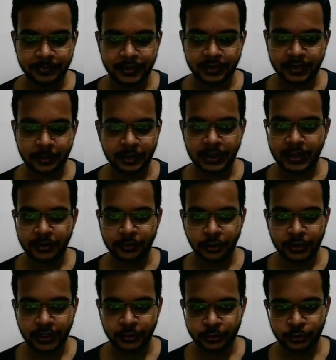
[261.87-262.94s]
Similarly,
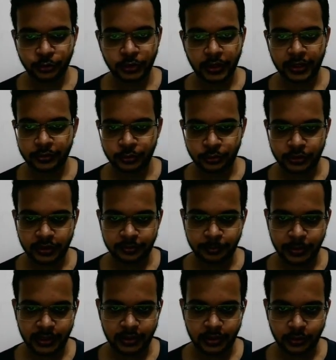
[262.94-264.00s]
what I used to do, I used to just
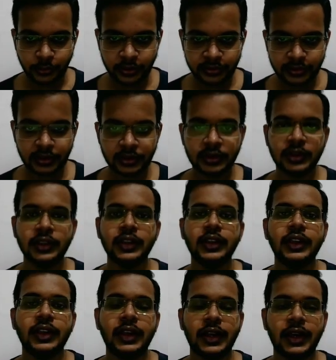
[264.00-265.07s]
pick a question,
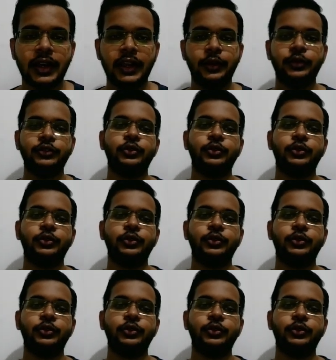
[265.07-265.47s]
I used